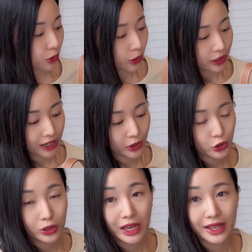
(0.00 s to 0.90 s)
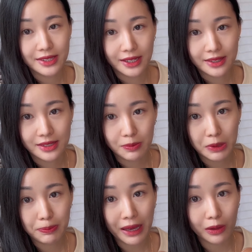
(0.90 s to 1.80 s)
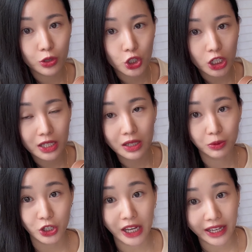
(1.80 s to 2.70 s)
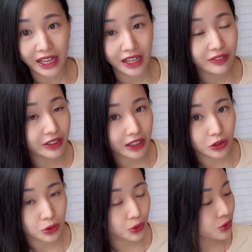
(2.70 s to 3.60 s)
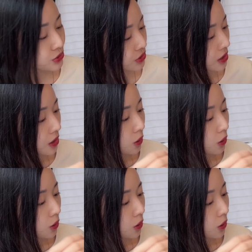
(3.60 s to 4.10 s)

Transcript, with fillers: organizer that has like a zippy pouch in it, which I have and I use,